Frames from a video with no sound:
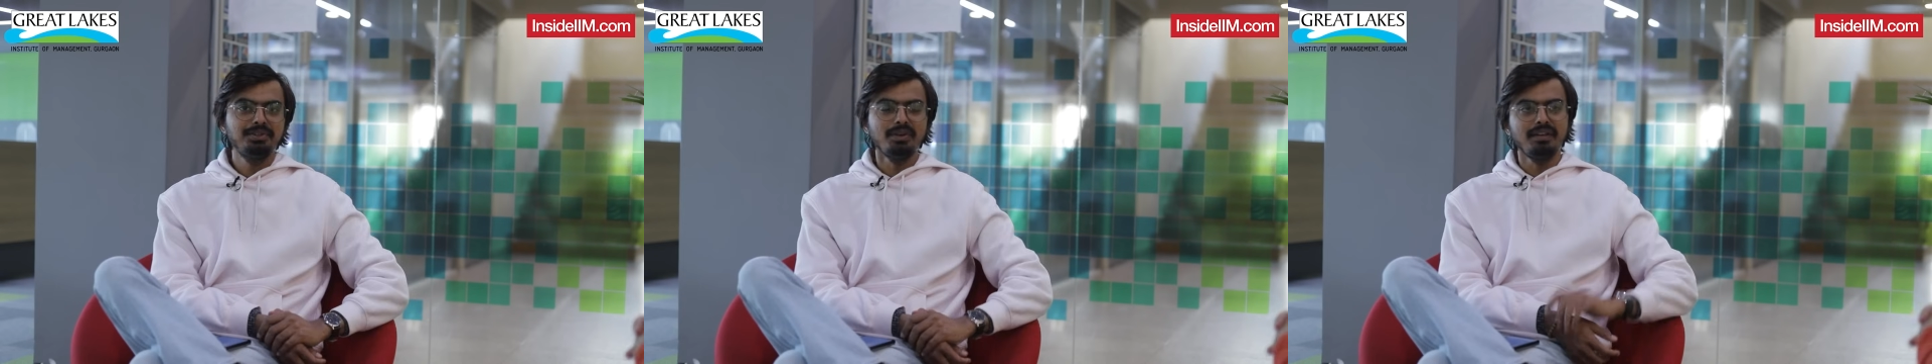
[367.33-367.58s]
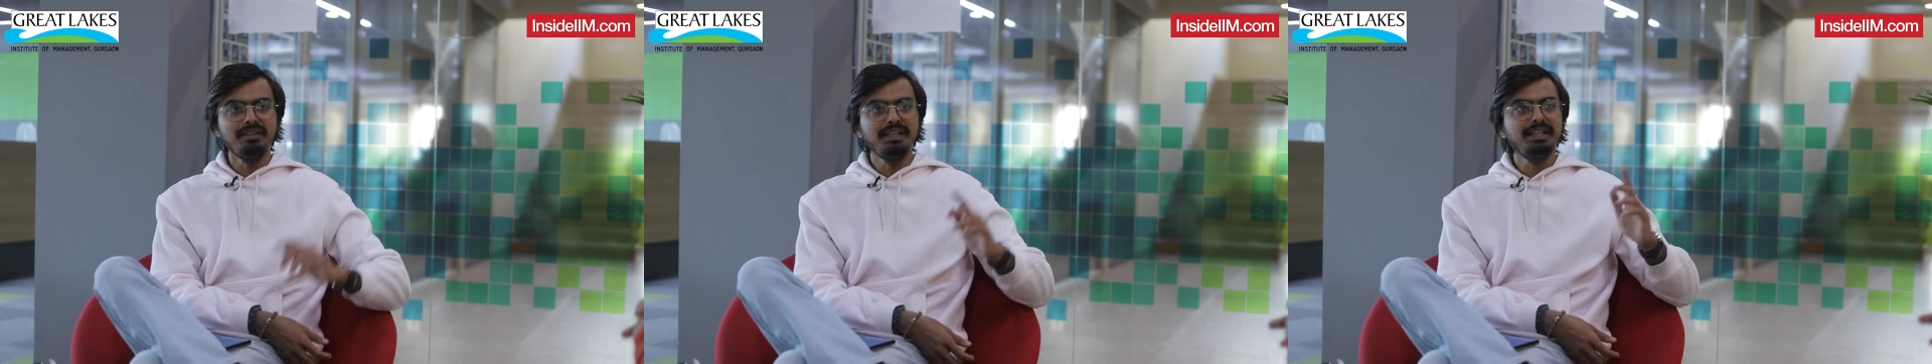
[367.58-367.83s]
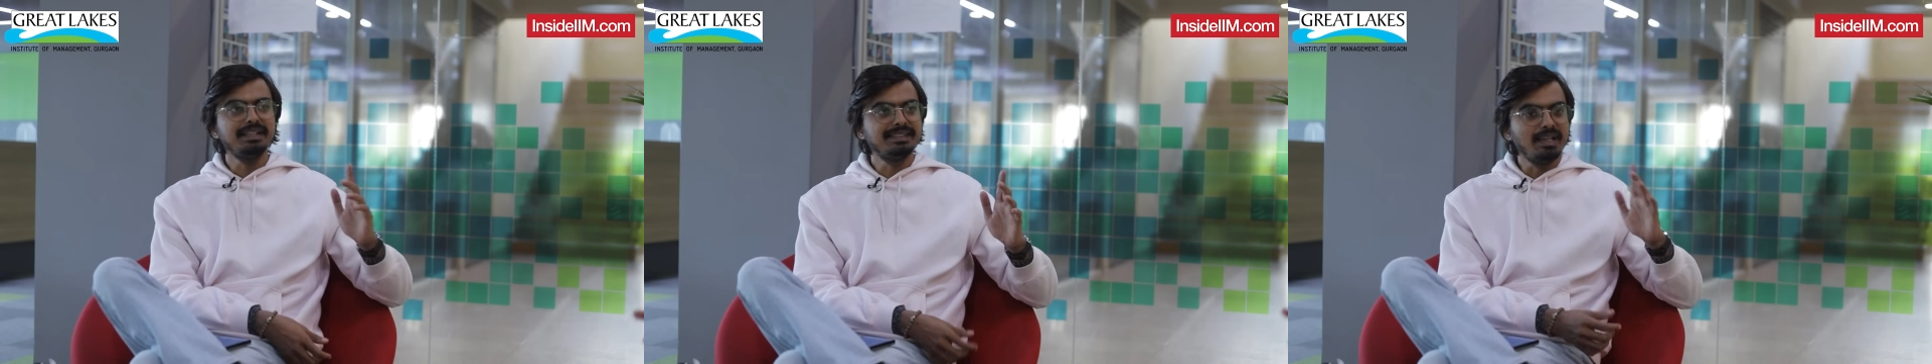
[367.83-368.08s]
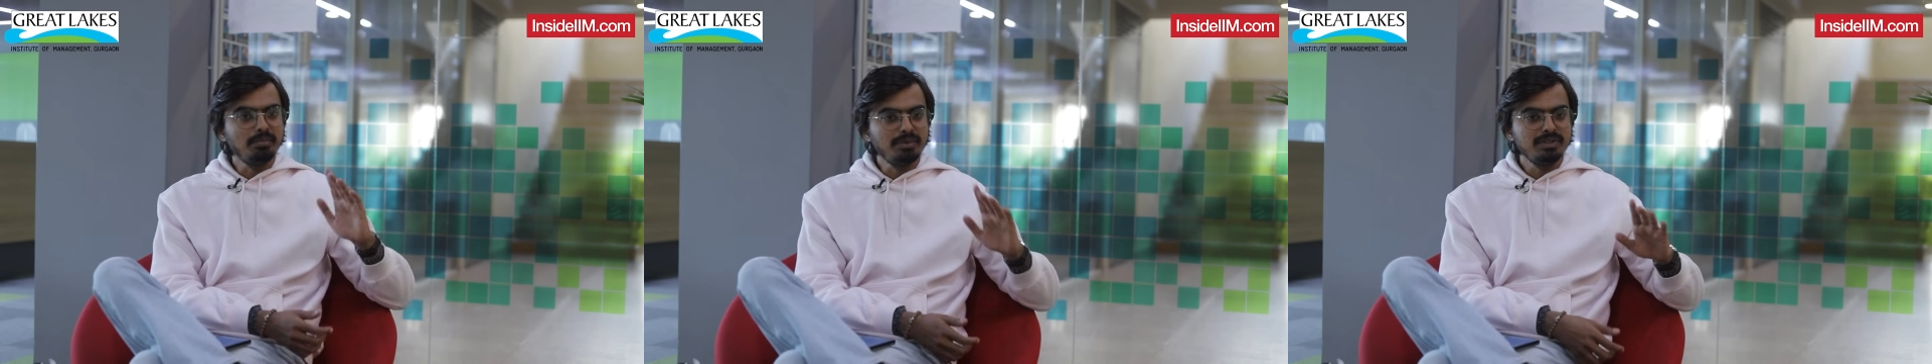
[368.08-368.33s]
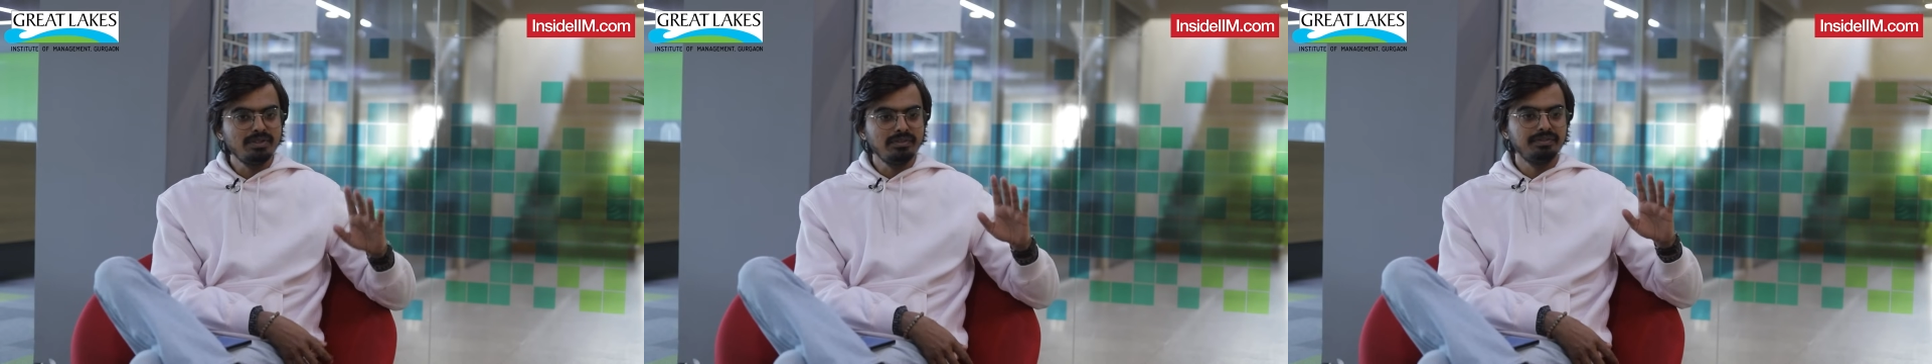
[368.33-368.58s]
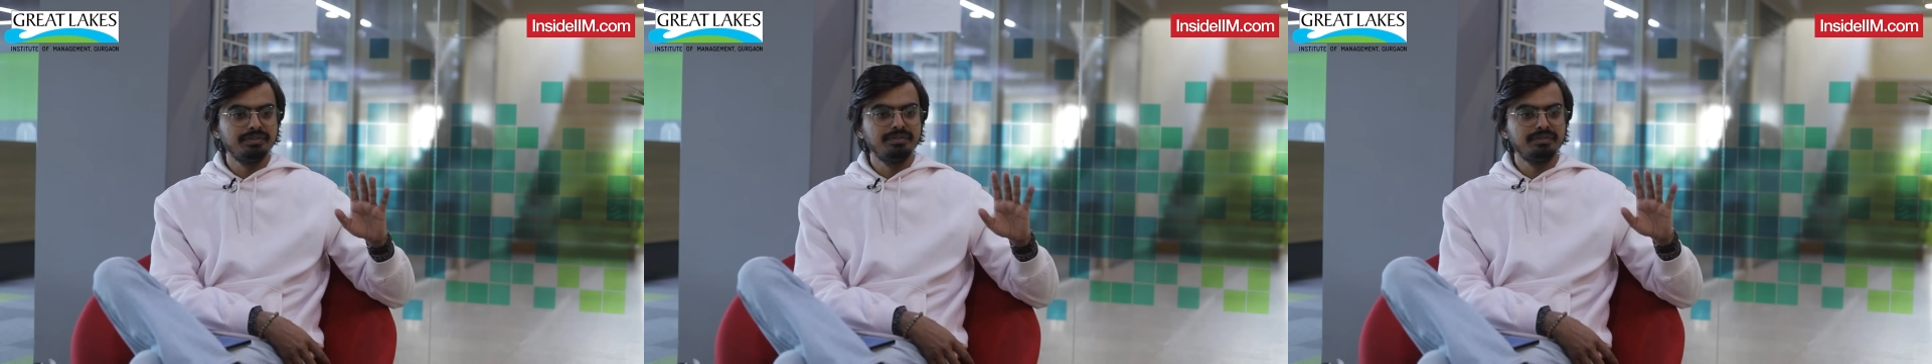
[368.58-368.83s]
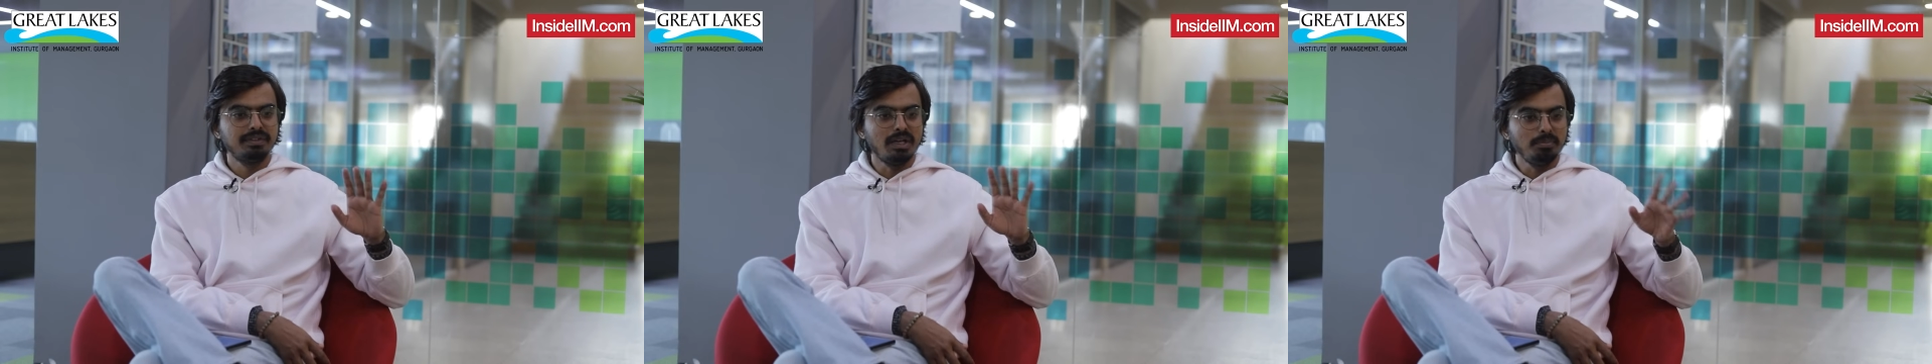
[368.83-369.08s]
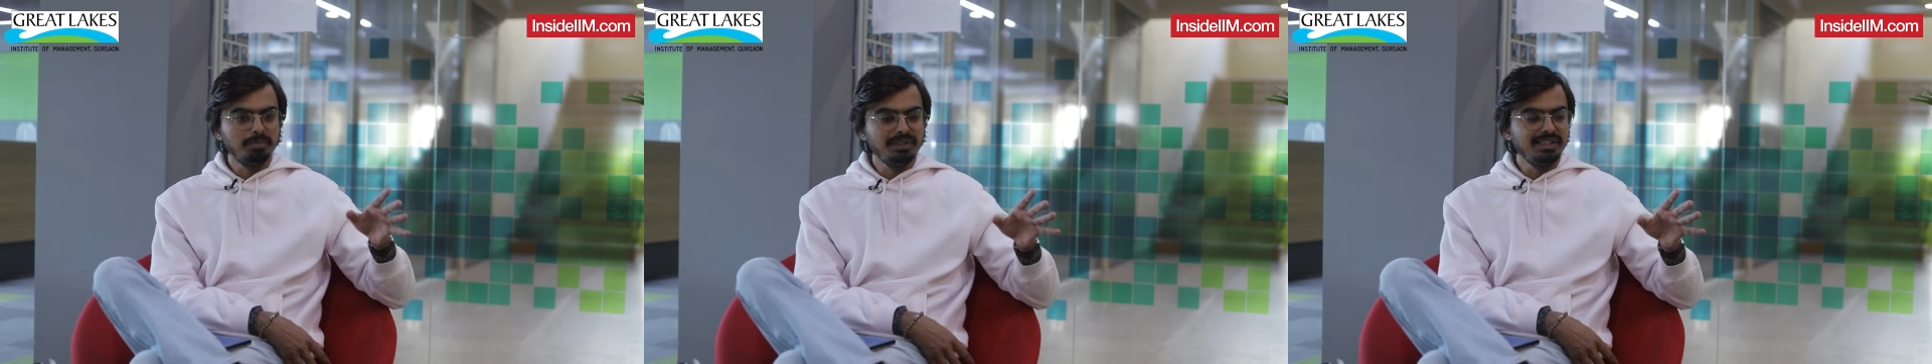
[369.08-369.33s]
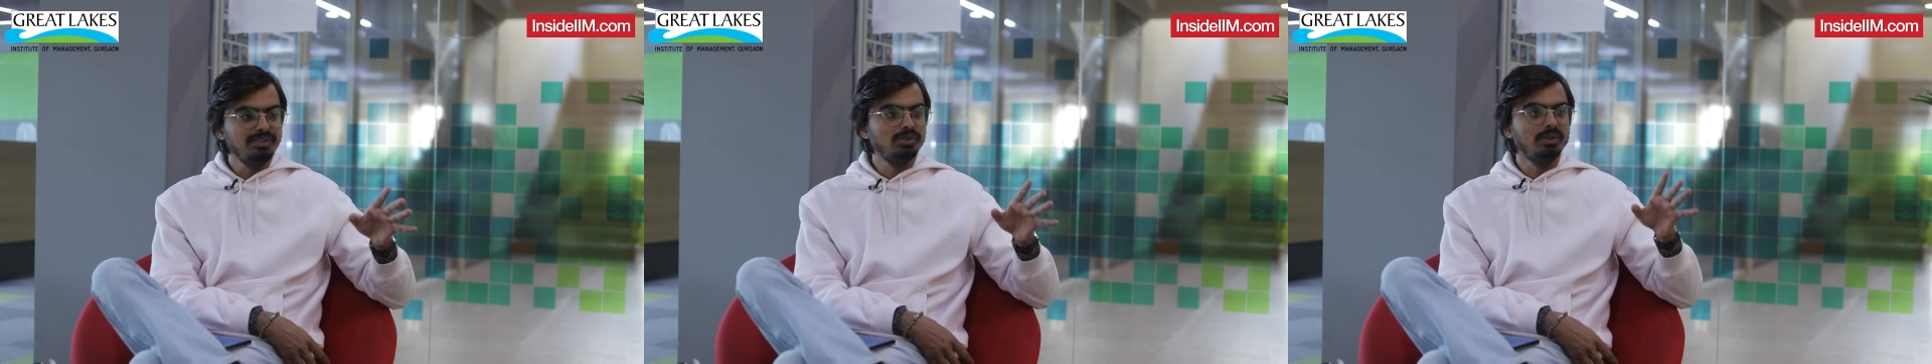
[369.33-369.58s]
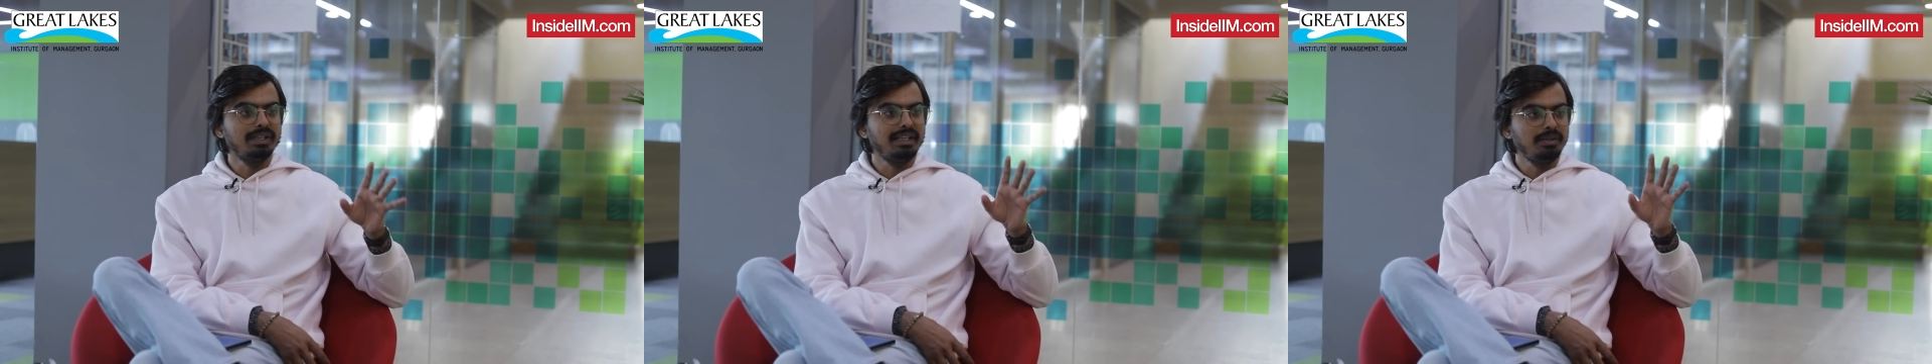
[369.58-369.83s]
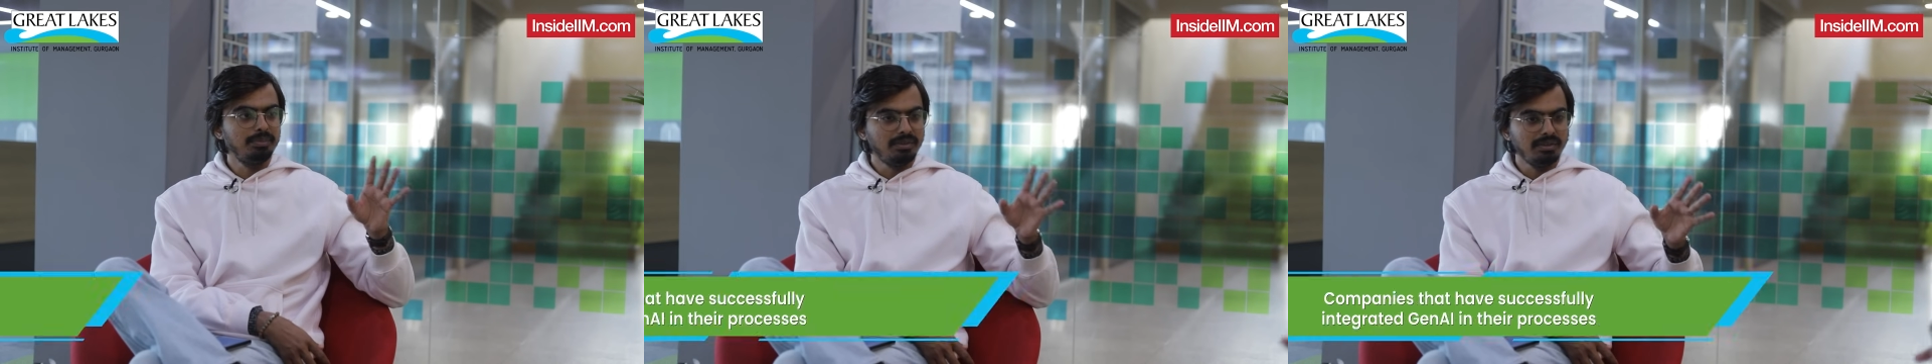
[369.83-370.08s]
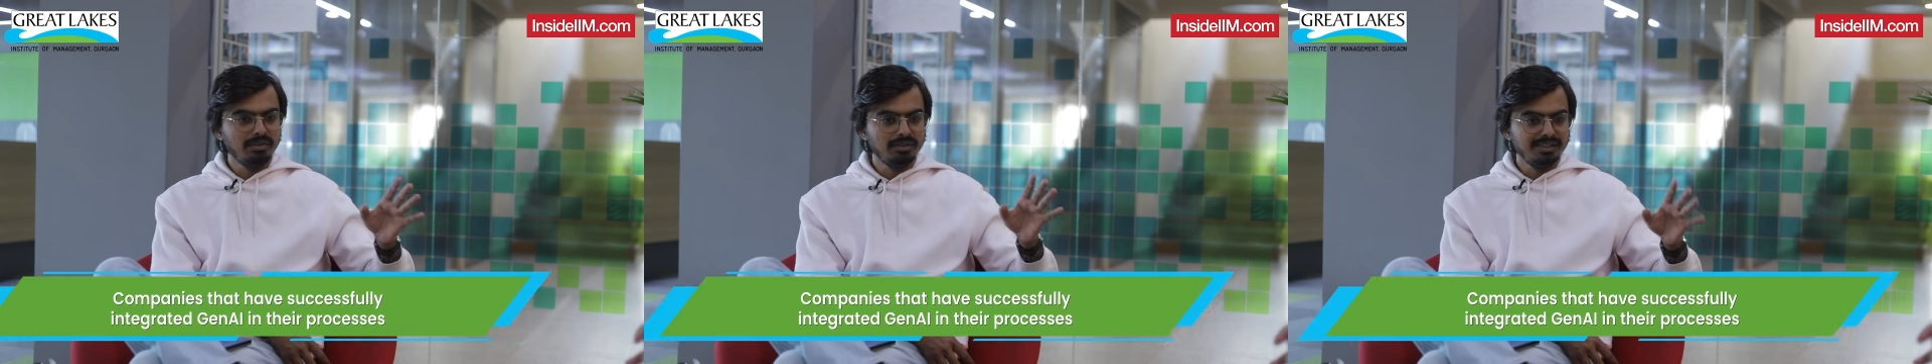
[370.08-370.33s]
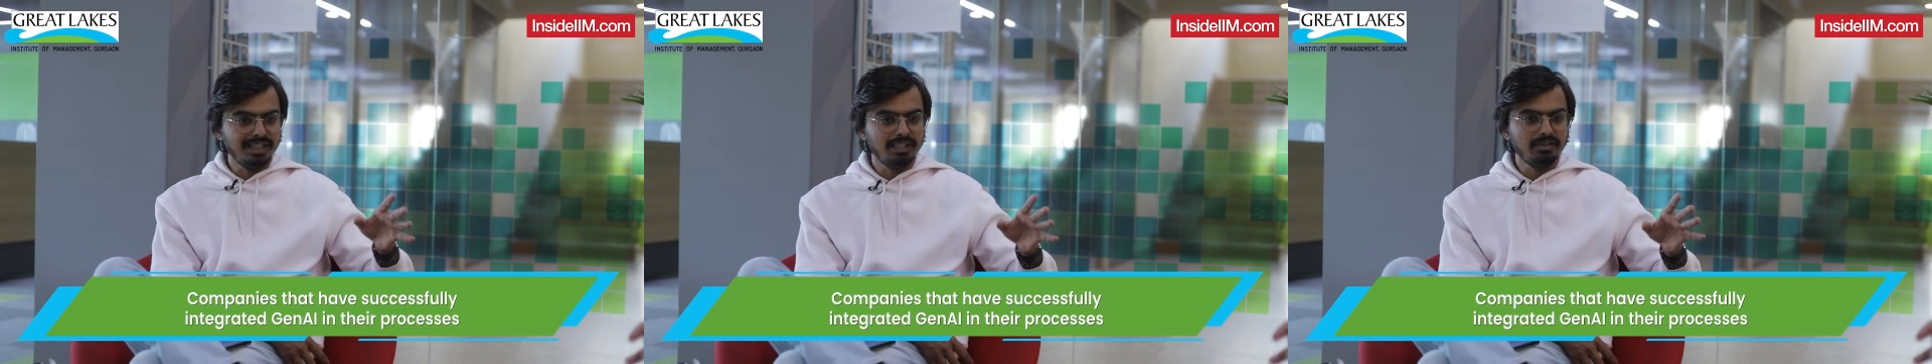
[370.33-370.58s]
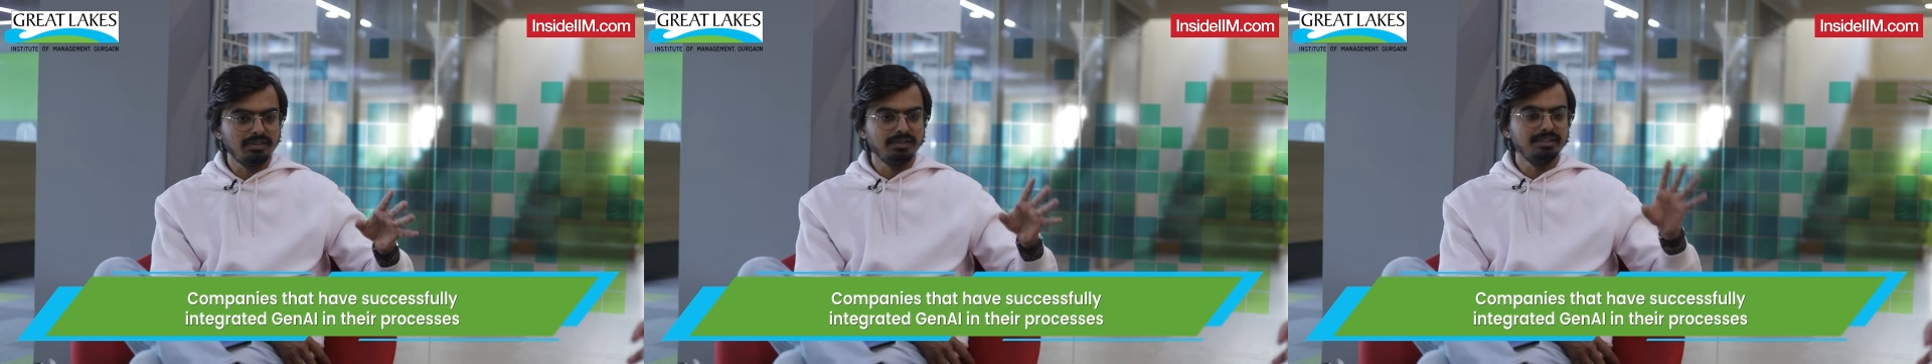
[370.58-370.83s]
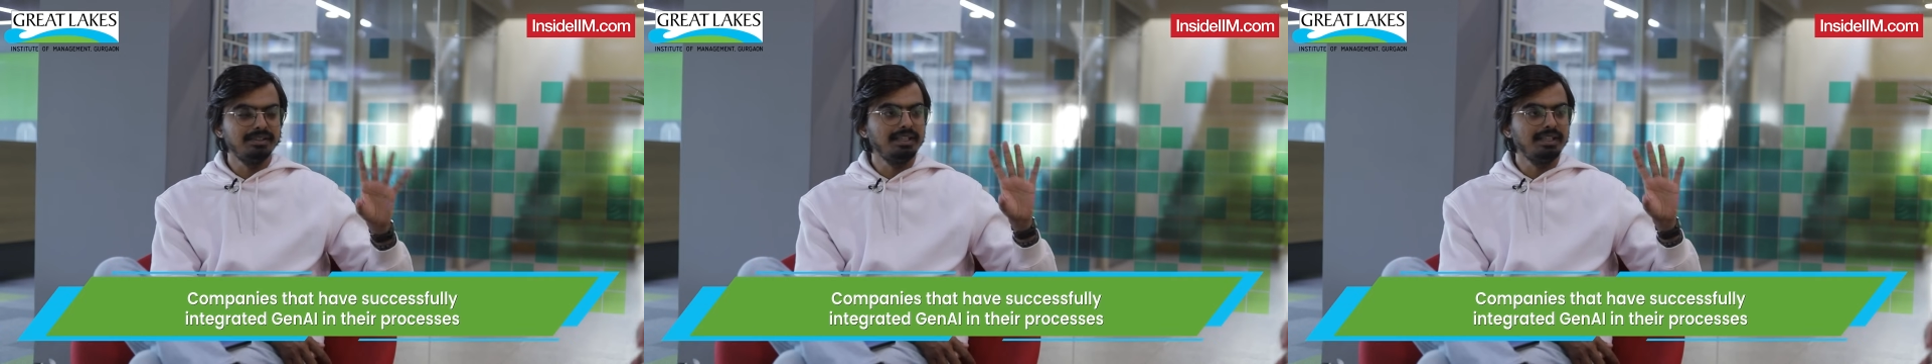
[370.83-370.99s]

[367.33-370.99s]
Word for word: Do you have any examples of companies or any particular sectors